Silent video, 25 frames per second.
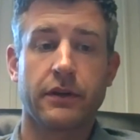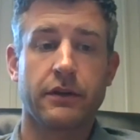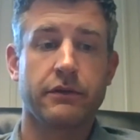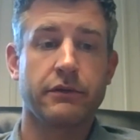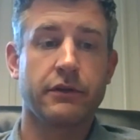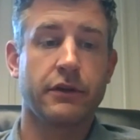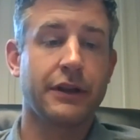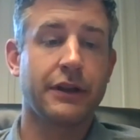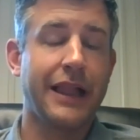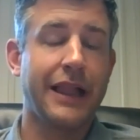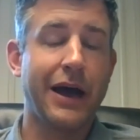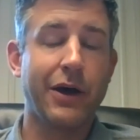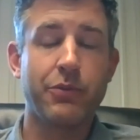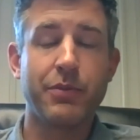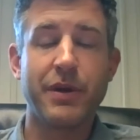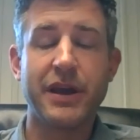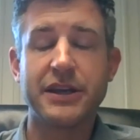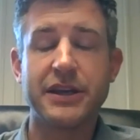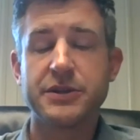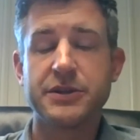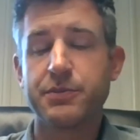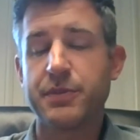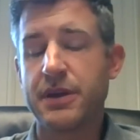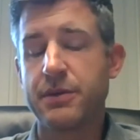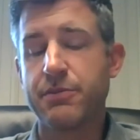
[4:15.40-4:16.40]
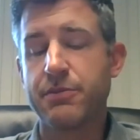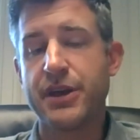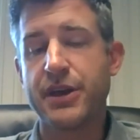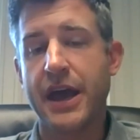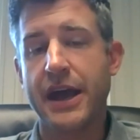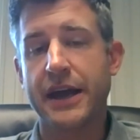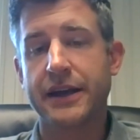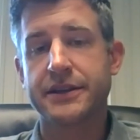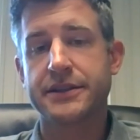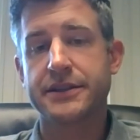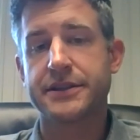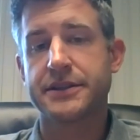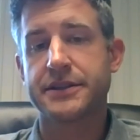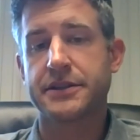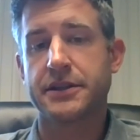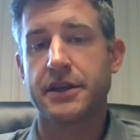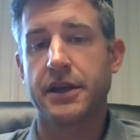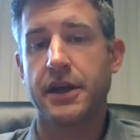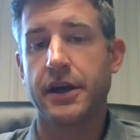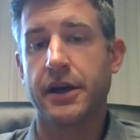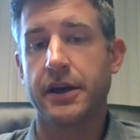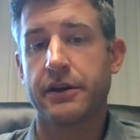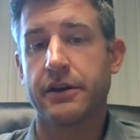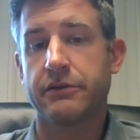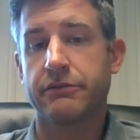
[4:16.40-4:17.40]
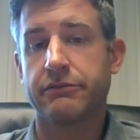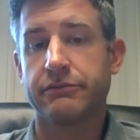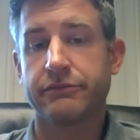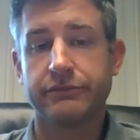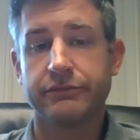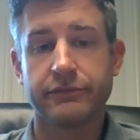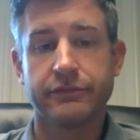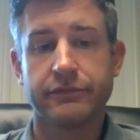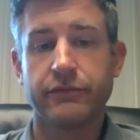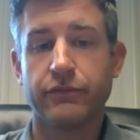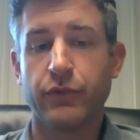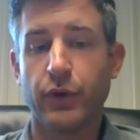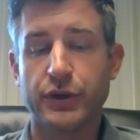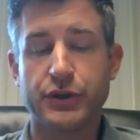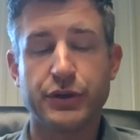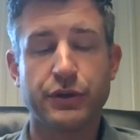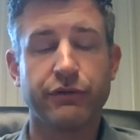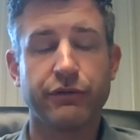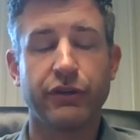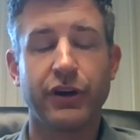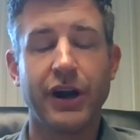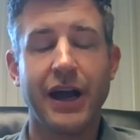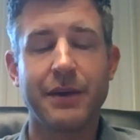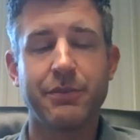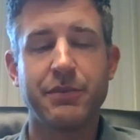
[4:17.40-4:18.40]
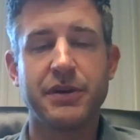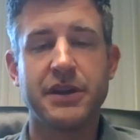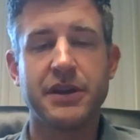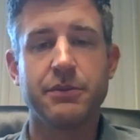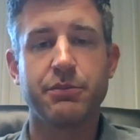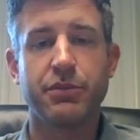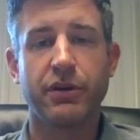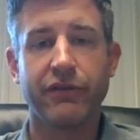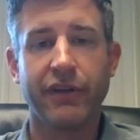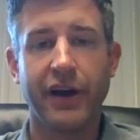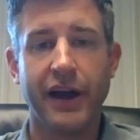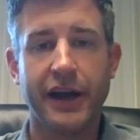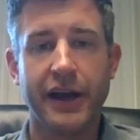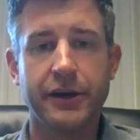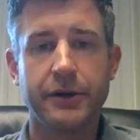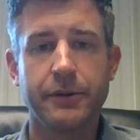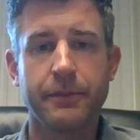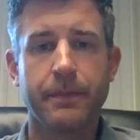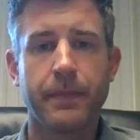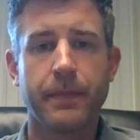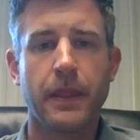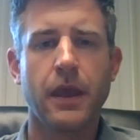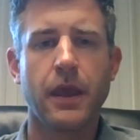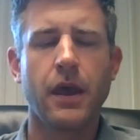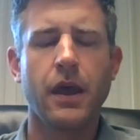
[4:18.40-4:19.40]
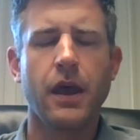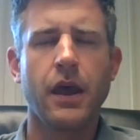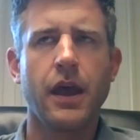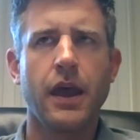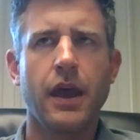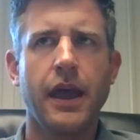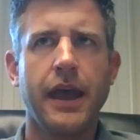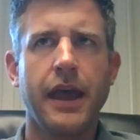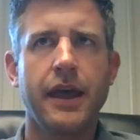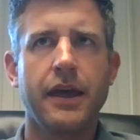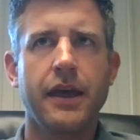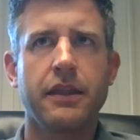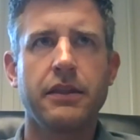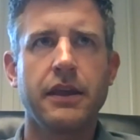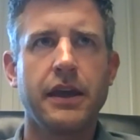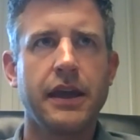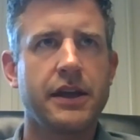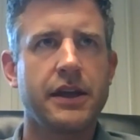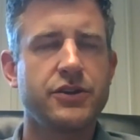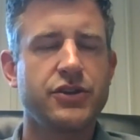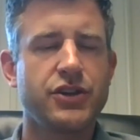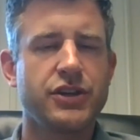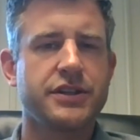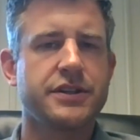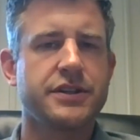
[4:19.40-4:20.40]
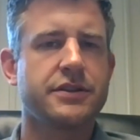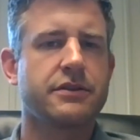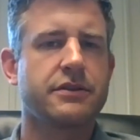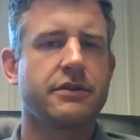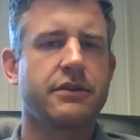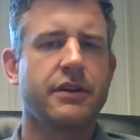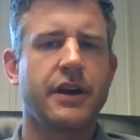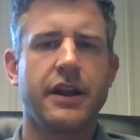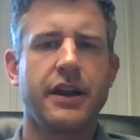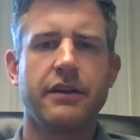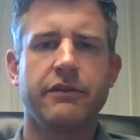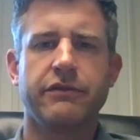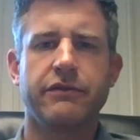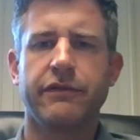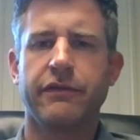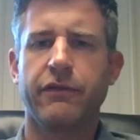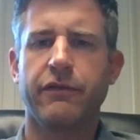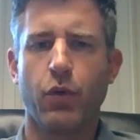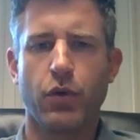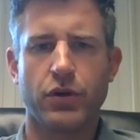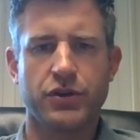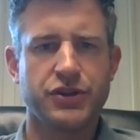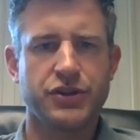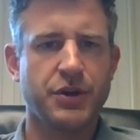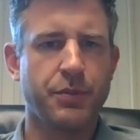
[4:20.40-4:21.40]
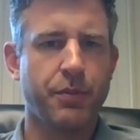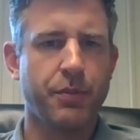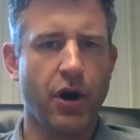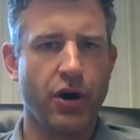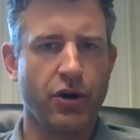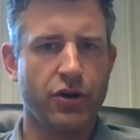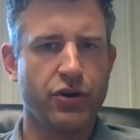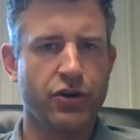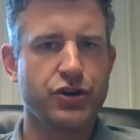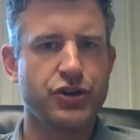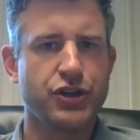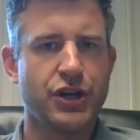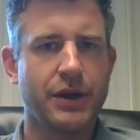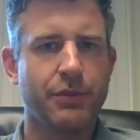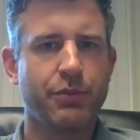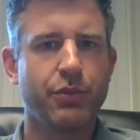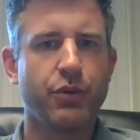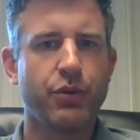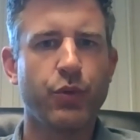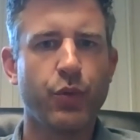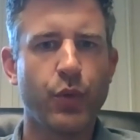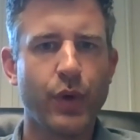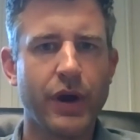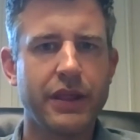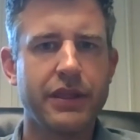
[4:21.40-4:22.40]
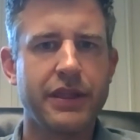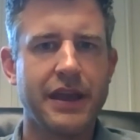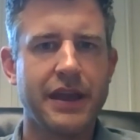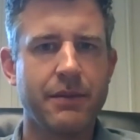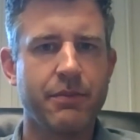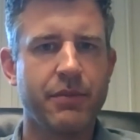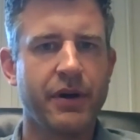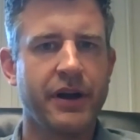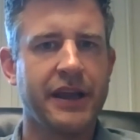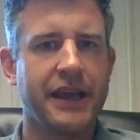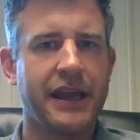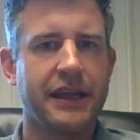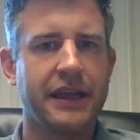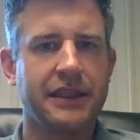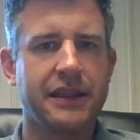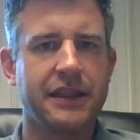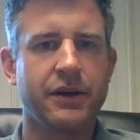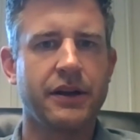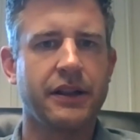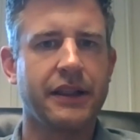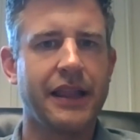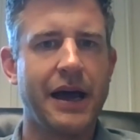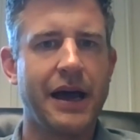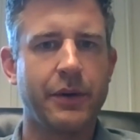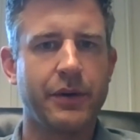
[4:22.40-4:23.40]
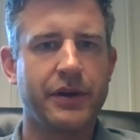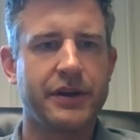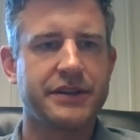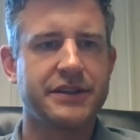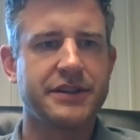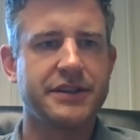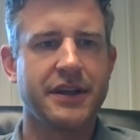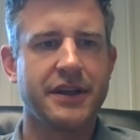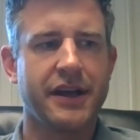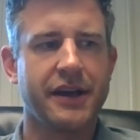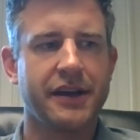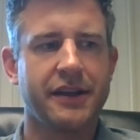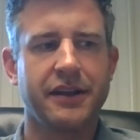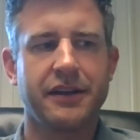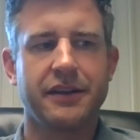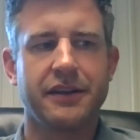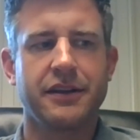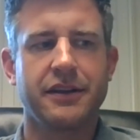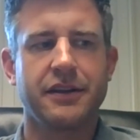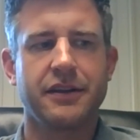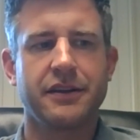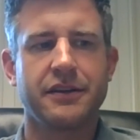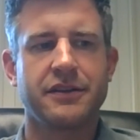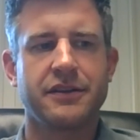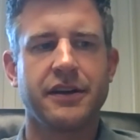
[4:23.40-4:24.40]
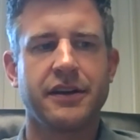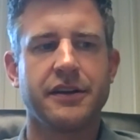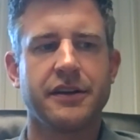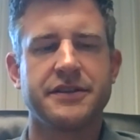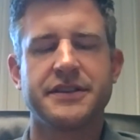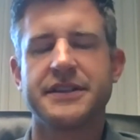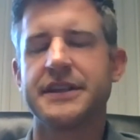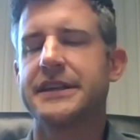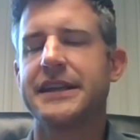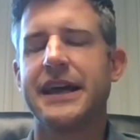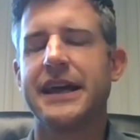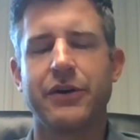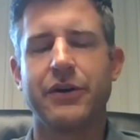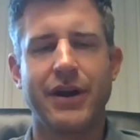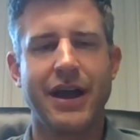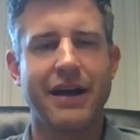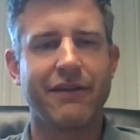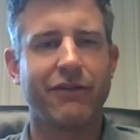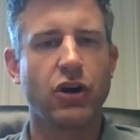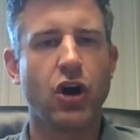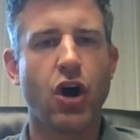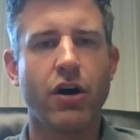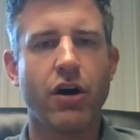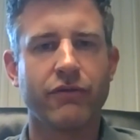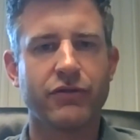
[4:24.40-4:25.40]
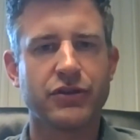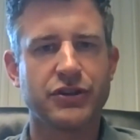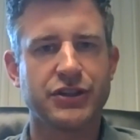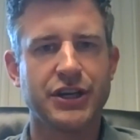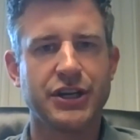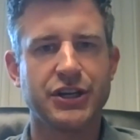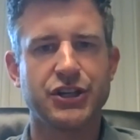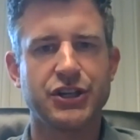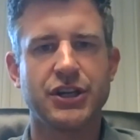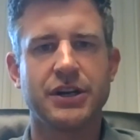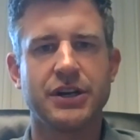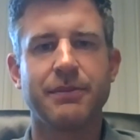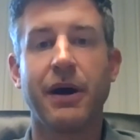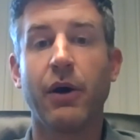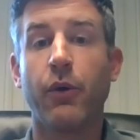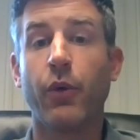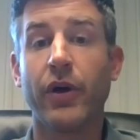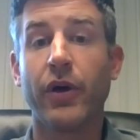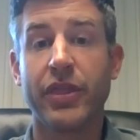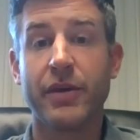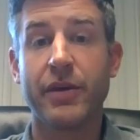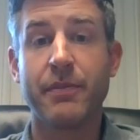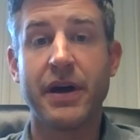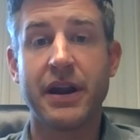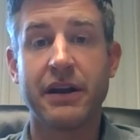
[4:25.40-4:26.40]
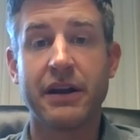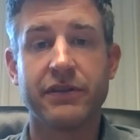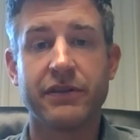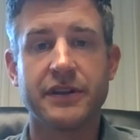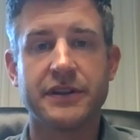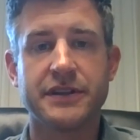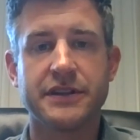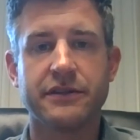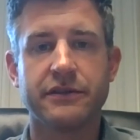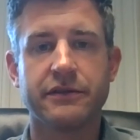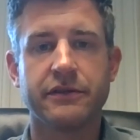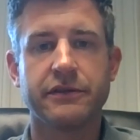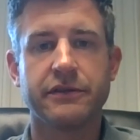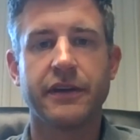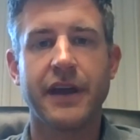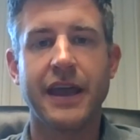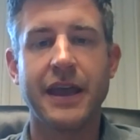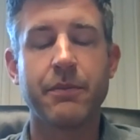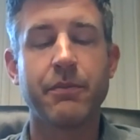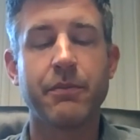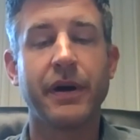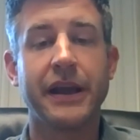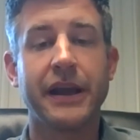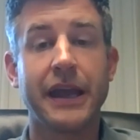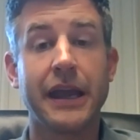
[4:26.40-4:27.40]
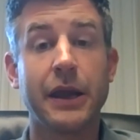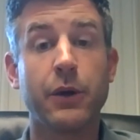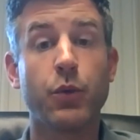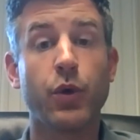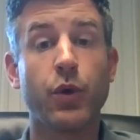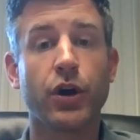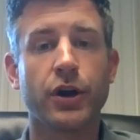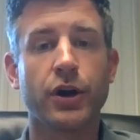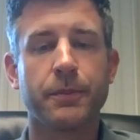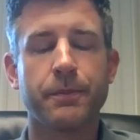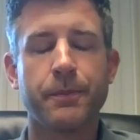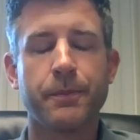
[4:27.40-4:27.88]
cloud-based PBX voice over IP provider, and they had just kind of forged a partnership with 8x8 that allowed us to sit down and have a conversation about what the benefits of 8x8 were.